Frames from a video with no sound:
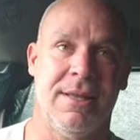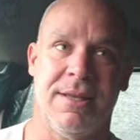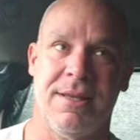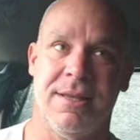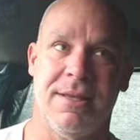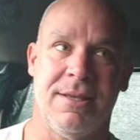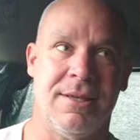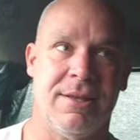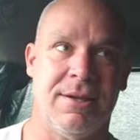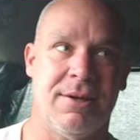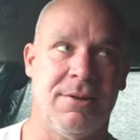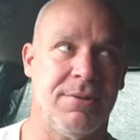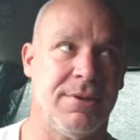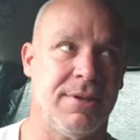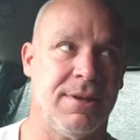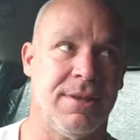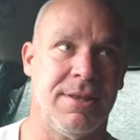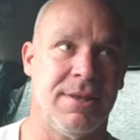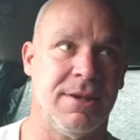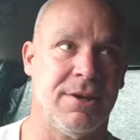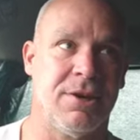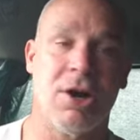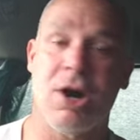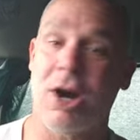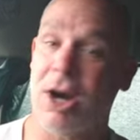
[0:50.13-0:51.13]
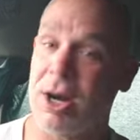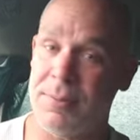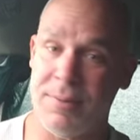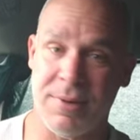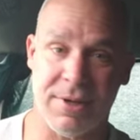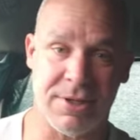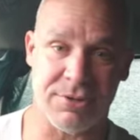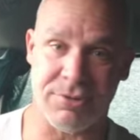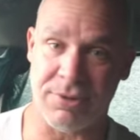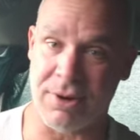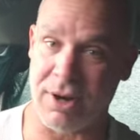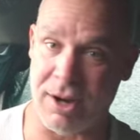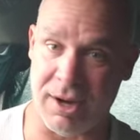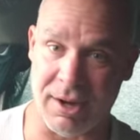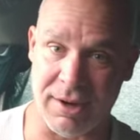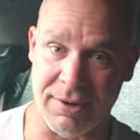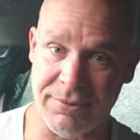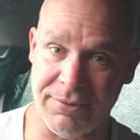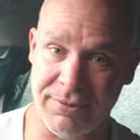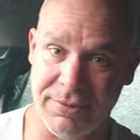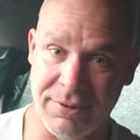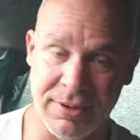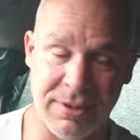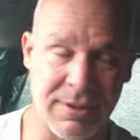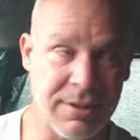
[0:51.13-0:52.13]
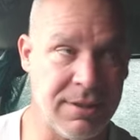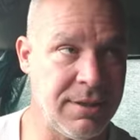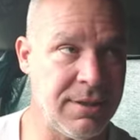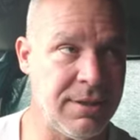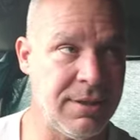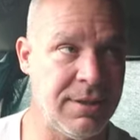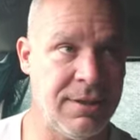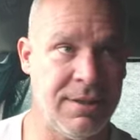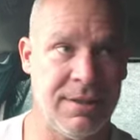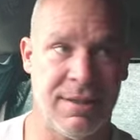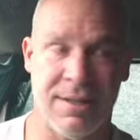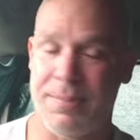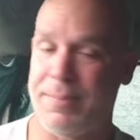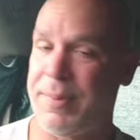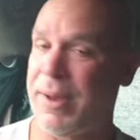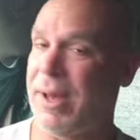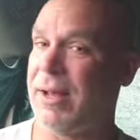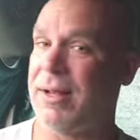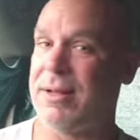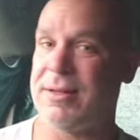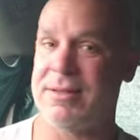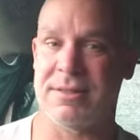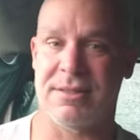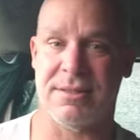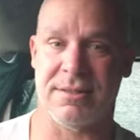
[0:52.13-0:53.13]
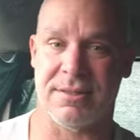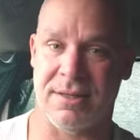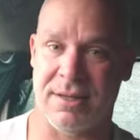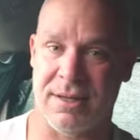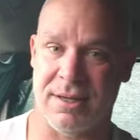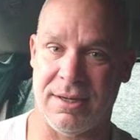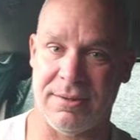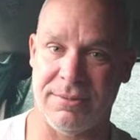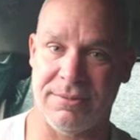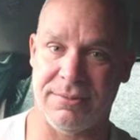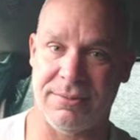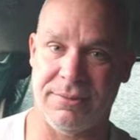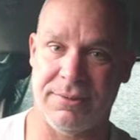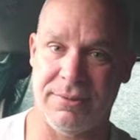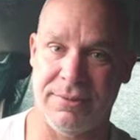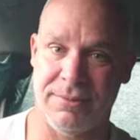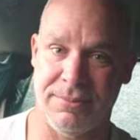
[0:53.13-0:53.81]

That you know, the, the karma's off, the balance is off.